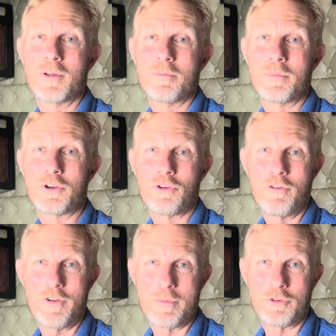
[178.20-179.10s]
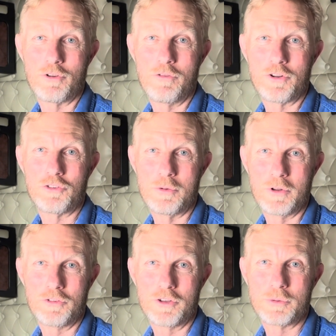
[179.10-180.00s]
because I found myself in a
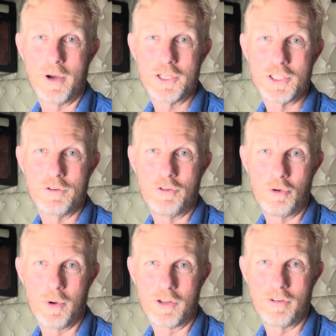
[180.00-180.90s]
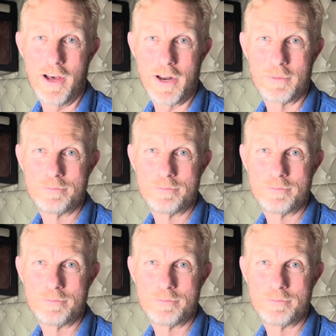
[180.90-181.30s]
similar situation a few weeks later.